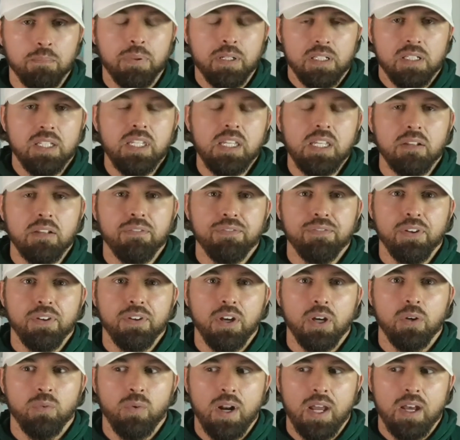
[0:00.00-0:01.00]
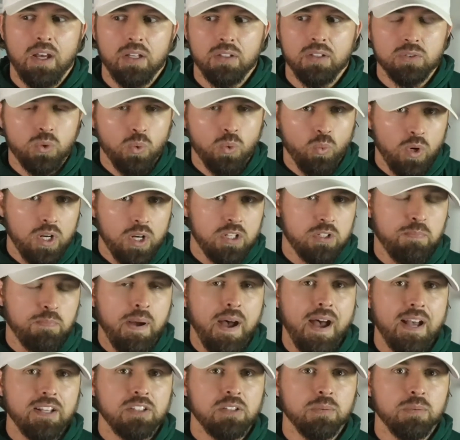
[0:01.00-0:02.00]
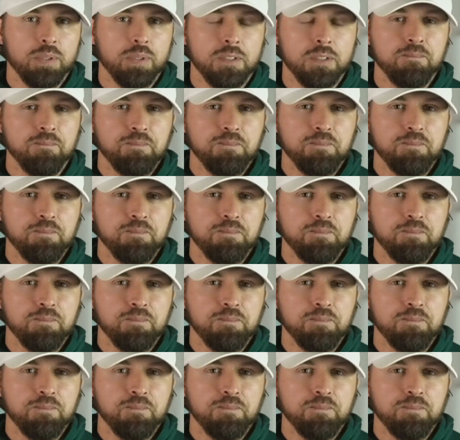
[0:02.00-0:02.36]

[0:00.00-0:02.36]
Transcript: belief around what is possible.